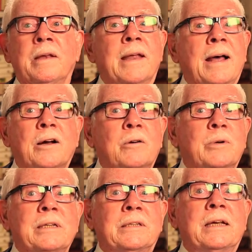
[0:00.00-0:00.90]
Not
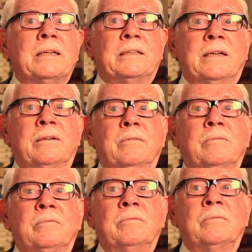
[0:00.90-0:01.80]
always easy.
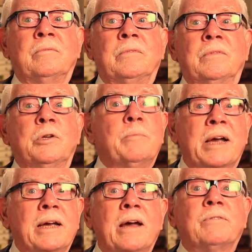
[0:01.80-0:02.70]
You
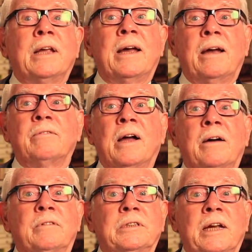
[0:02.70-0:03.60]
may have to have
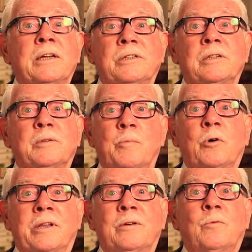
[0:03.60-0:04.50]
conversations
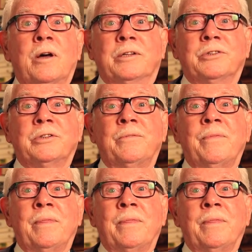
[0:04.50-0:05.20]
more than once.